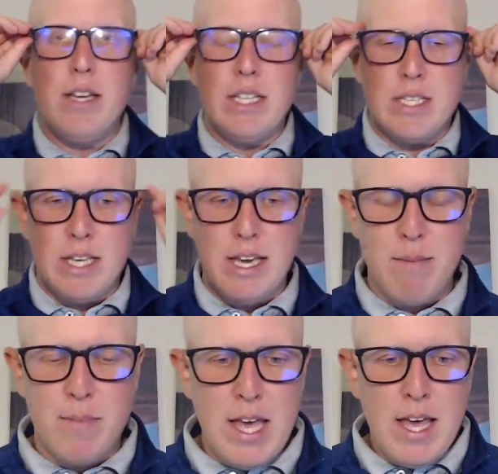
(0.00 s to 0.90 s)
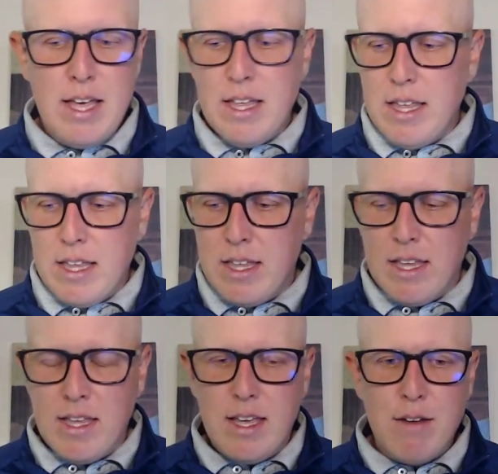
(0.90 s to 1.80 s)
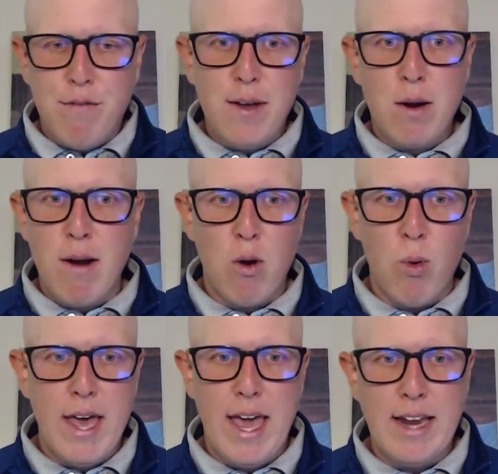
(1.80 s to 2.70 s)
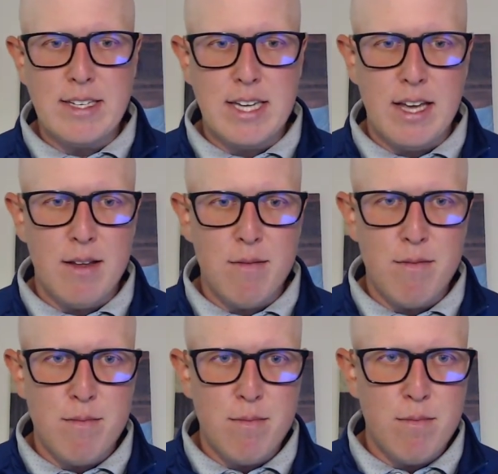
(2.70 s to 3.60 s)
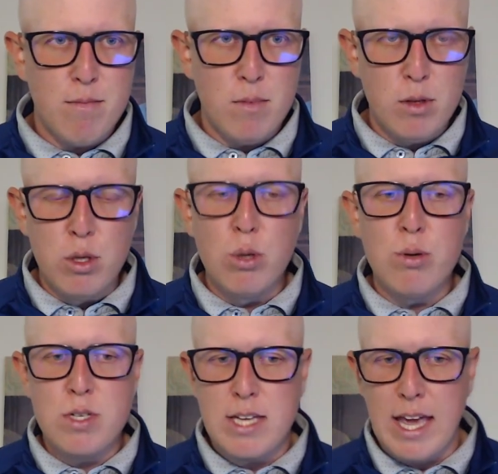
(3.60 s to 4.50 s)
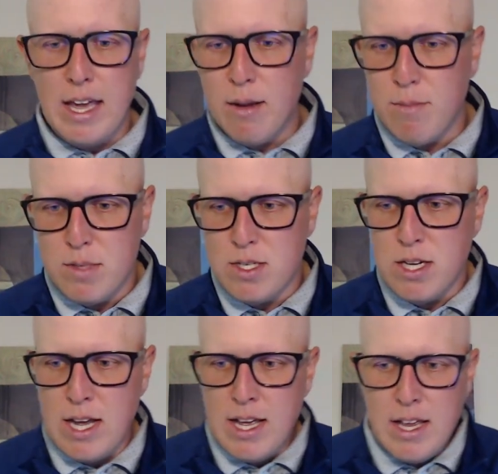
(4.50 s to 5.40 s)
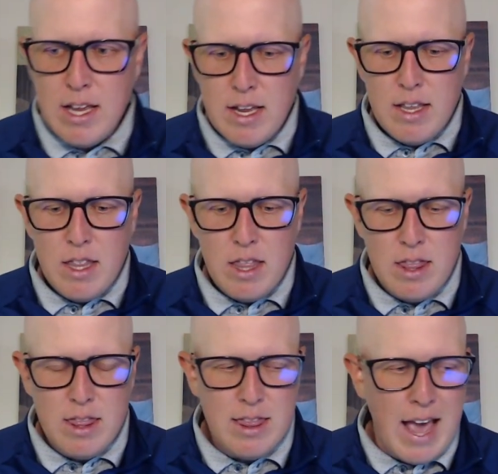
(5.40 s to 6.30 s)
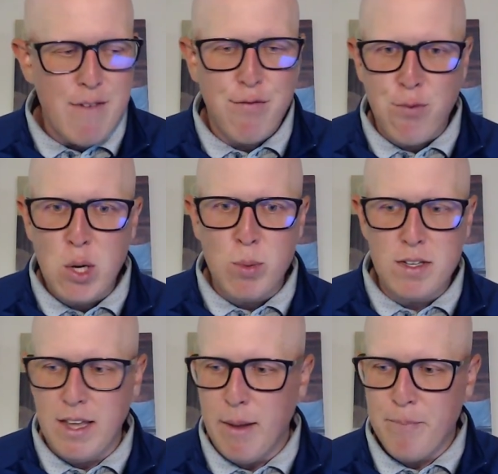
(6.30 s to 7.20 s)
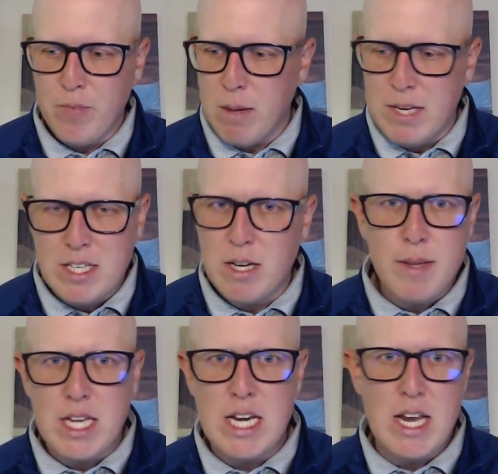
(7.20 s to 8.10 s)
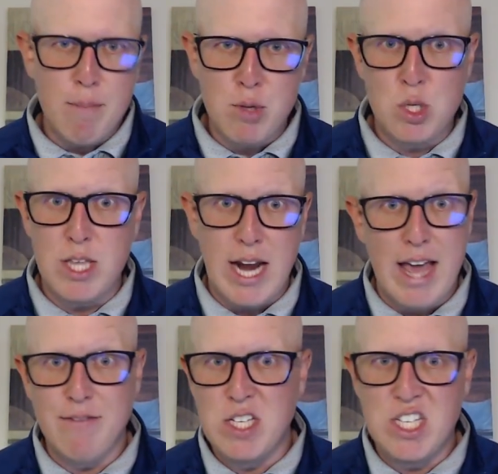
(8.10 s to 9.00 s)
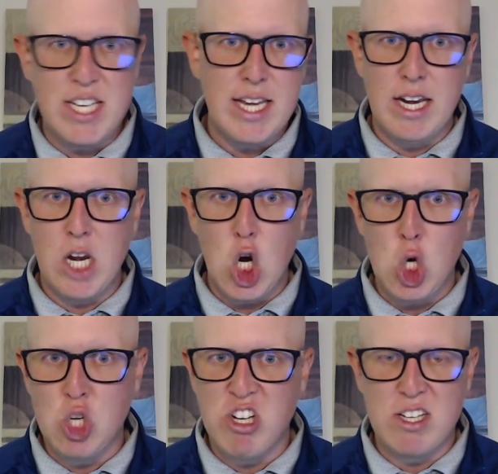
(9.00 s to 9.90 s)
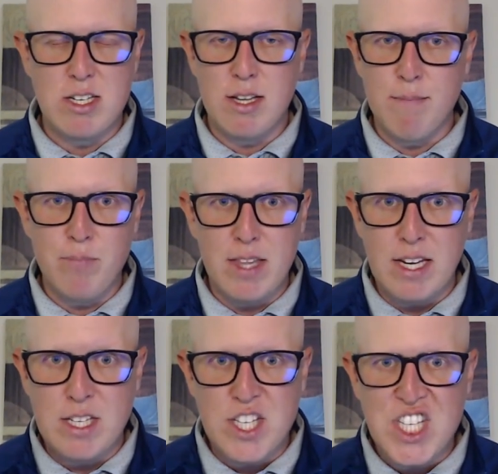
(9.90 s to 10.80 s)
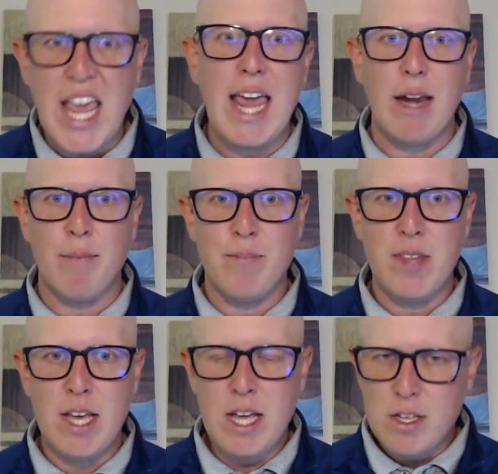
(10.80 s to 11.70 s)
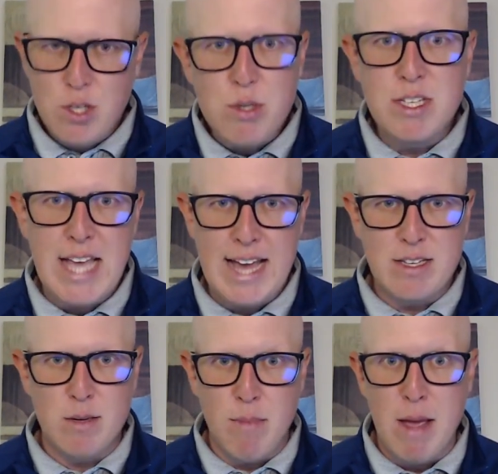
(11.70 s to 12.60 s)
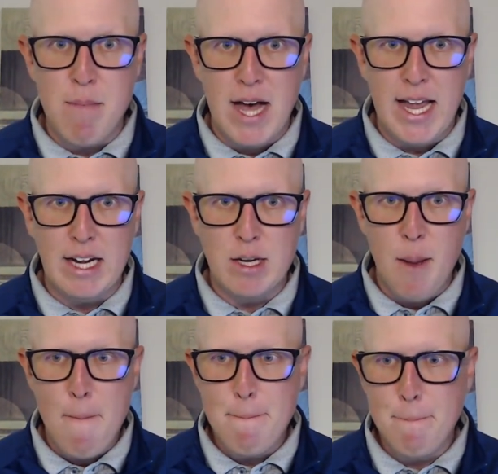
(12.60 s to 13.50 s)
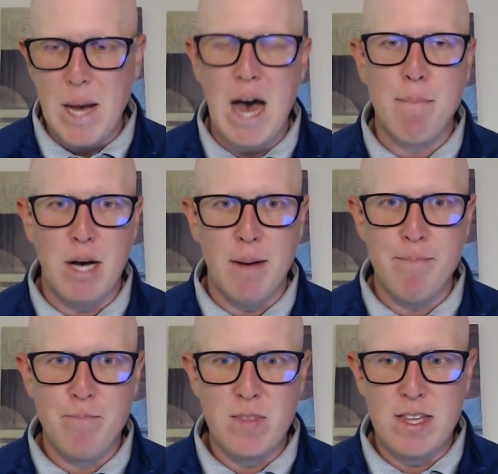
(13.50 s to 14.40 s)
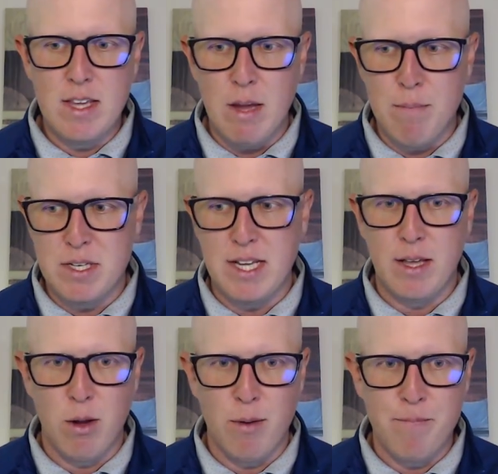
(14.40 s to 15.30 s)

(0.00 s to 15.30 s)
this team can figure out a way to lose games that frequently. I mean, some of the numbers that I've seen are just insane. Two stats in my mind pop up in particular.